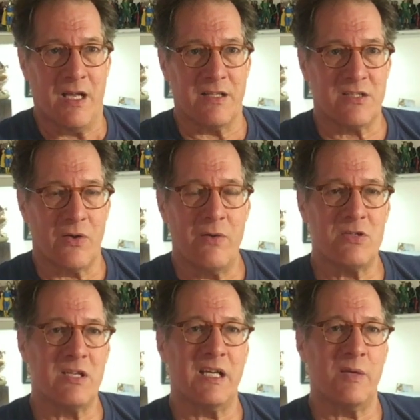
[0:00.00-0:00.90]
And so he
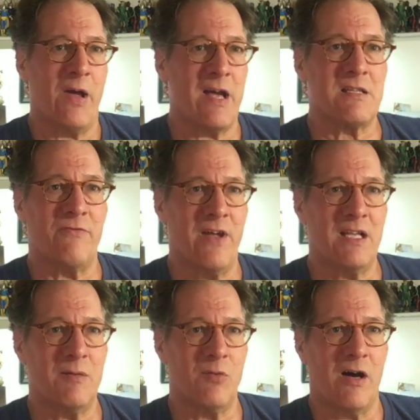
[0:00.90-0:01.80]
was looking to pass the
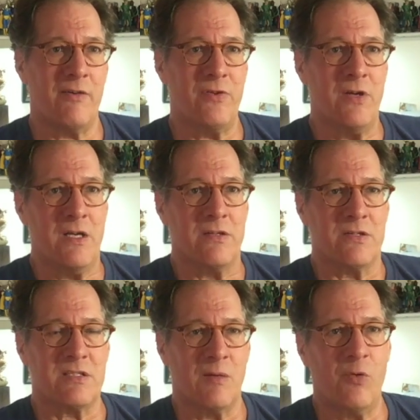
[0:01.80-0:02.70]
Phantom off
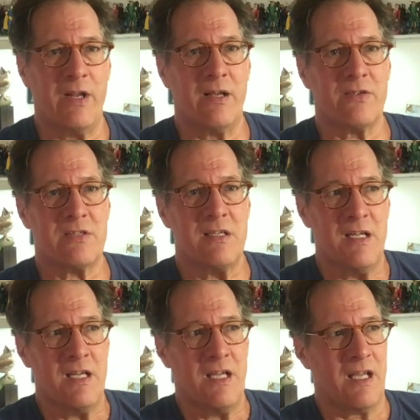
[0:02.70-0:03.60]
to someone else,
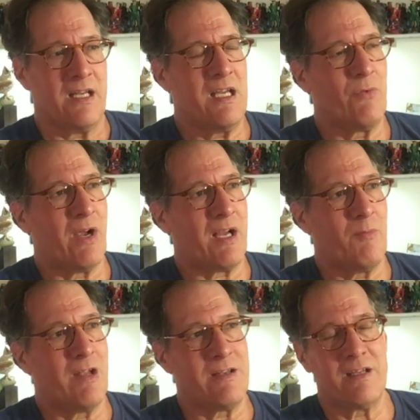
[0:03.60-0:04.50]
and he
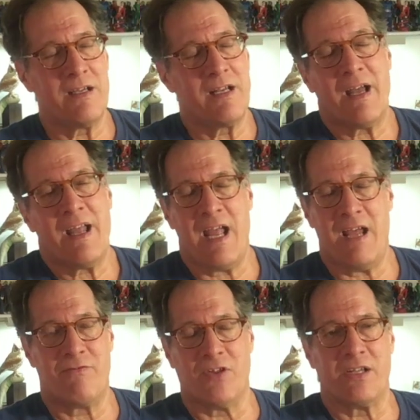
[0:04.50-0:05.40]
recommended a
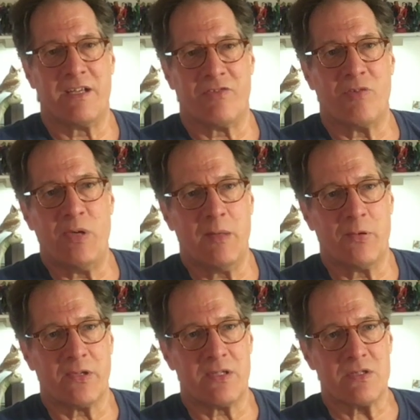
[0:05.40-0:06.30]
handful of different
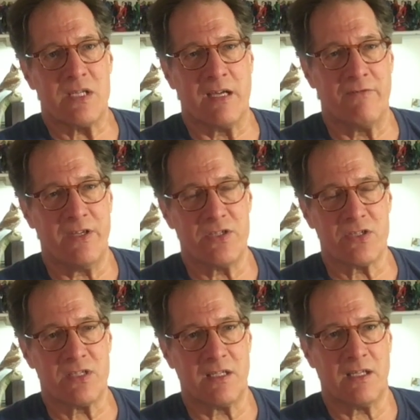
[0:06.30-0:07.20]
people to King Feature
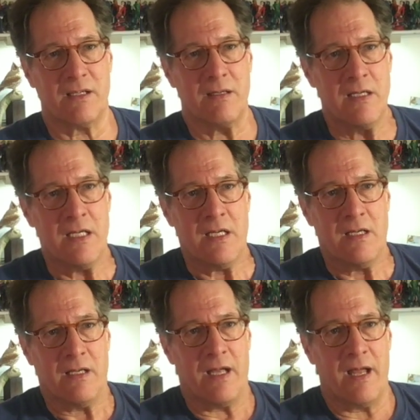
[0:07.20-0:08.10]
Syndicate
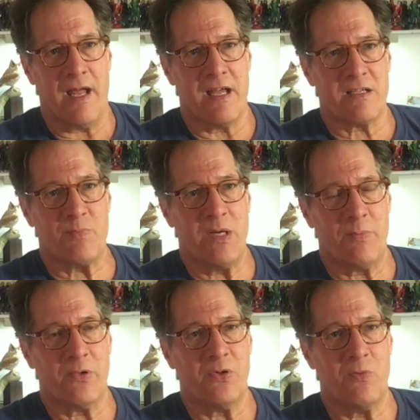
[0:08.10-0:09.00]
as
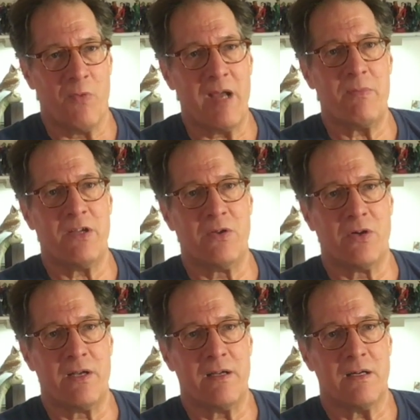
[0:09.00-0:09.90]
people who might be
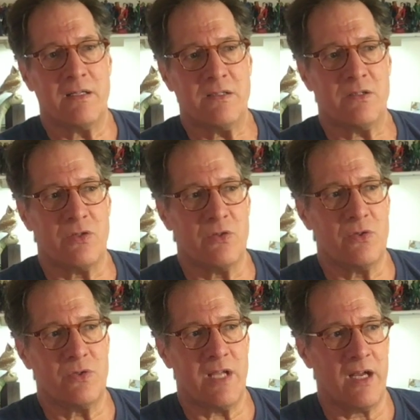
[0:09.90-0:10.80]
good
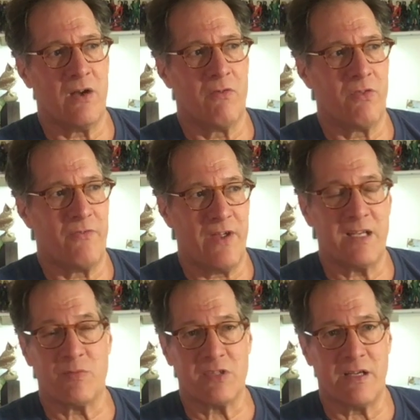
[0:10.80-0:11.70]
to take over the
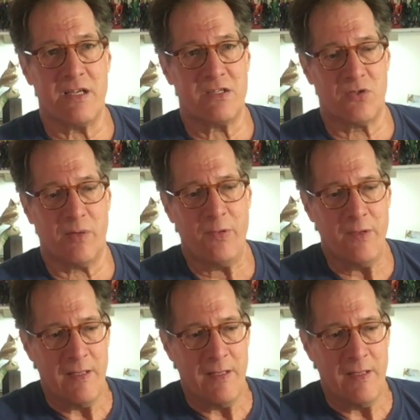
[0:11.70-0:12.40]
Phantom Sunday strip.